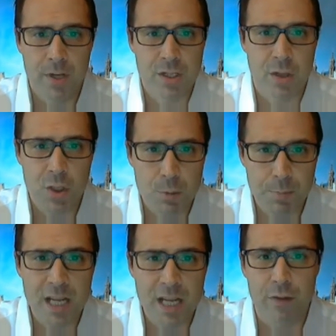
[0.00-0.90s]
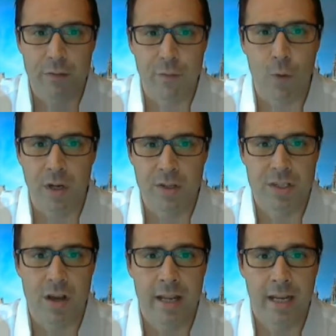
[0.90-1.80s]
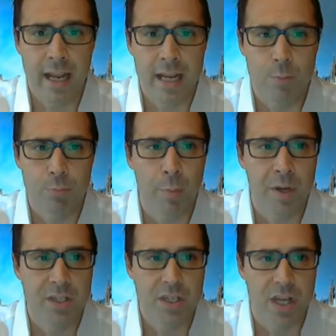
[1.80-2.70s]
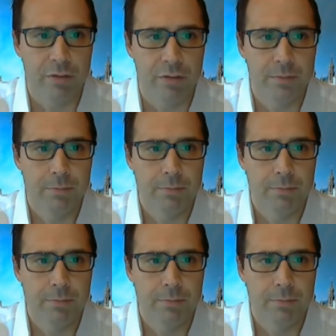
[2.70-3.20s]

So the speed of the fall in sterling is a problem in itself.